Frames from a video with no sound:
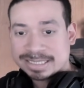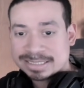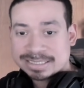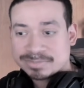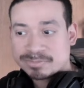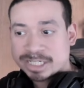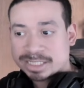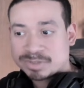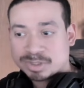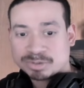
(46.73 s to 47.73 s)
It's not some
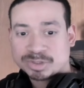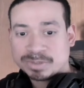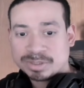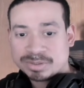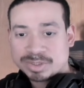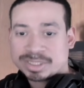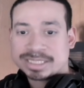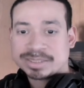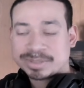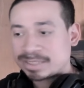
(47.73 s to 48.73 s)
random Joe Schmo trying to
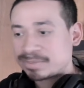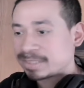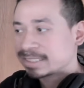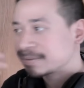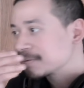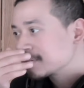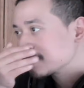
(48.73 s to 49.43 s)
get their account back.